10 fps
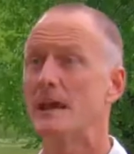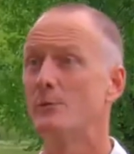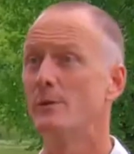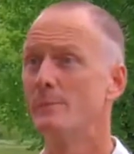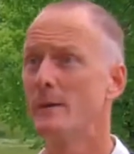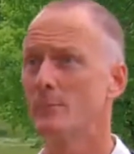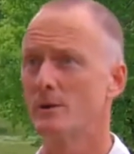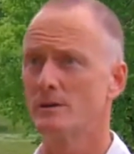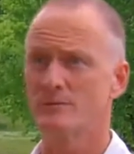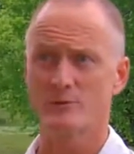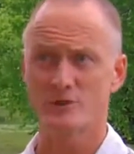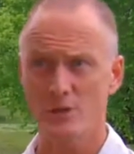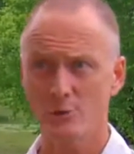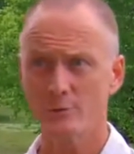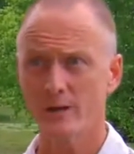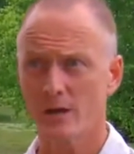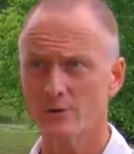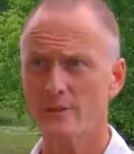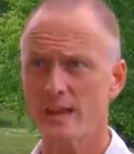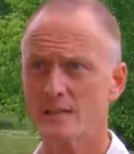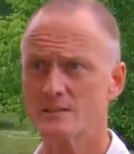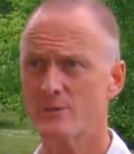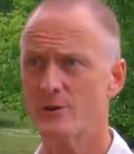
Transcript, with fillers: And remember, for children under the age of